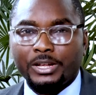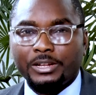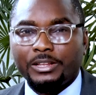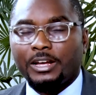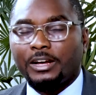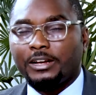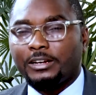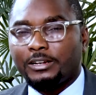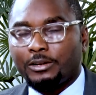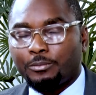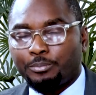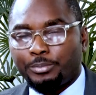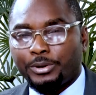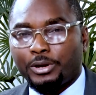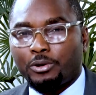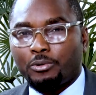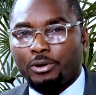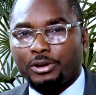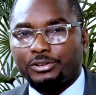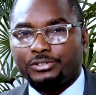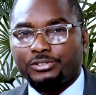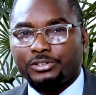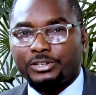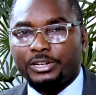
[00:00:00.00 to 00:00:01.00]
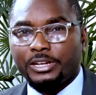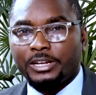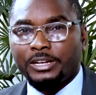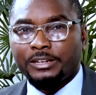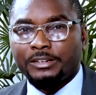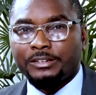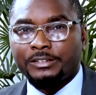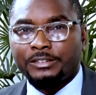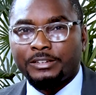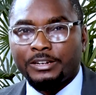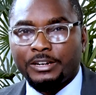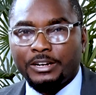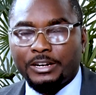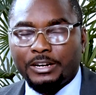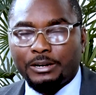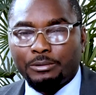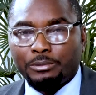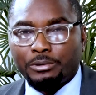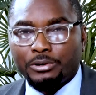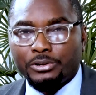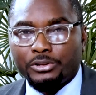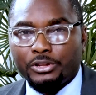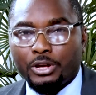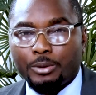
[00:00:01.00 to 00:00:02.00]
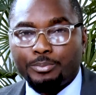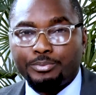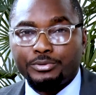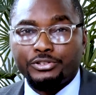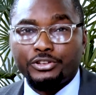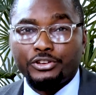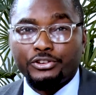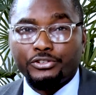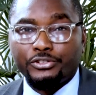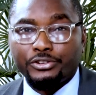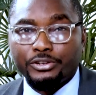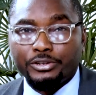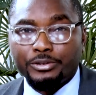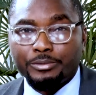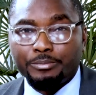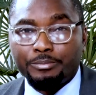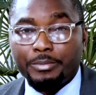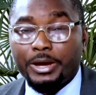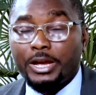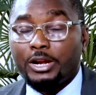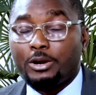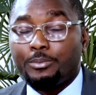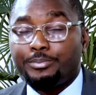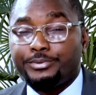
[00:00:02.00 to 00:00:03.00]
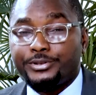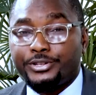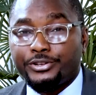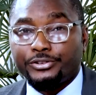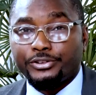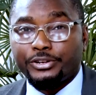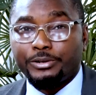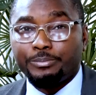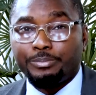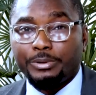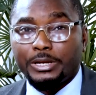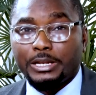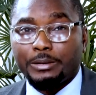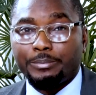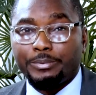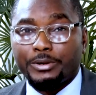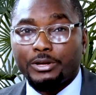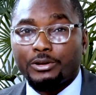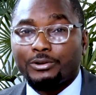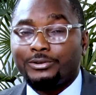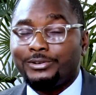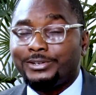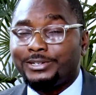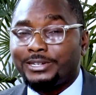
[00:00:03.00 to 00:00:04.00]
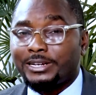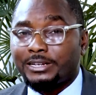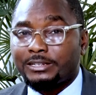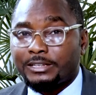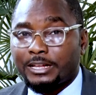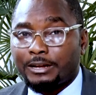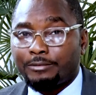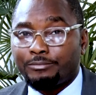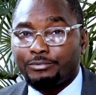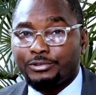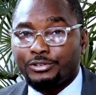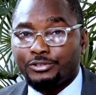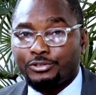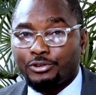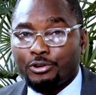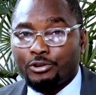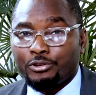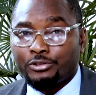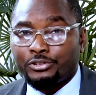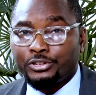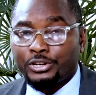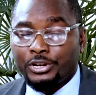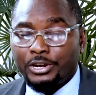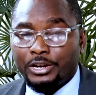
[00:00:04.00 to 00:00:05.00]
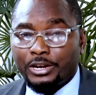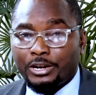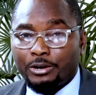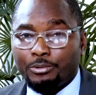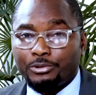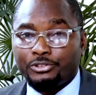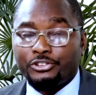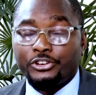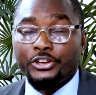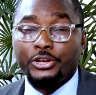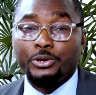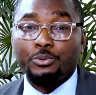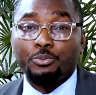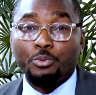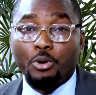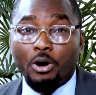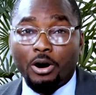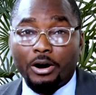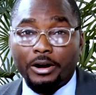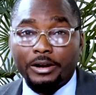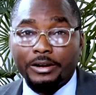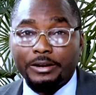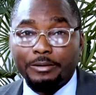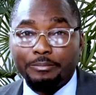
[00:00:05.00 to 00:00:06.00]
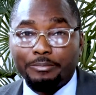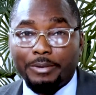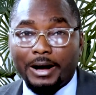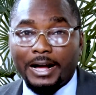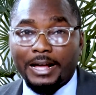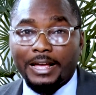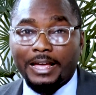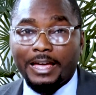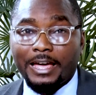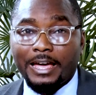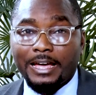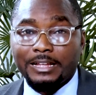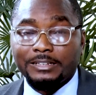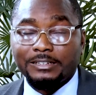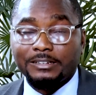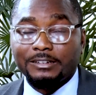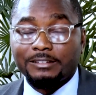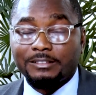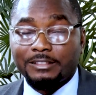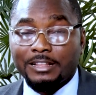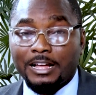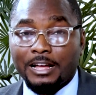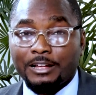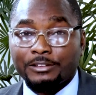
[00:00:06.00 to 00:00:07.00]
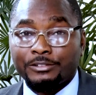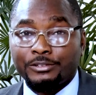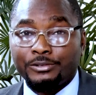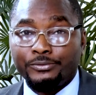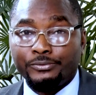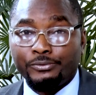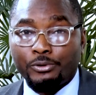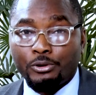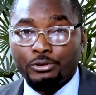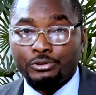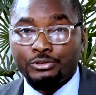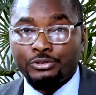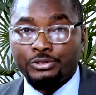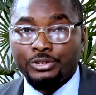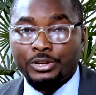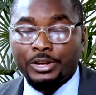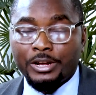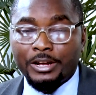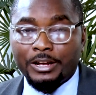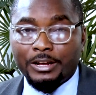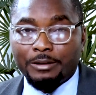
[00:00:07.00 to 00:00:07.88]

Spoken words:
Now, the big question is, will the opposition, main opposition, PDP, contest that result, which he won by 8,000 votes?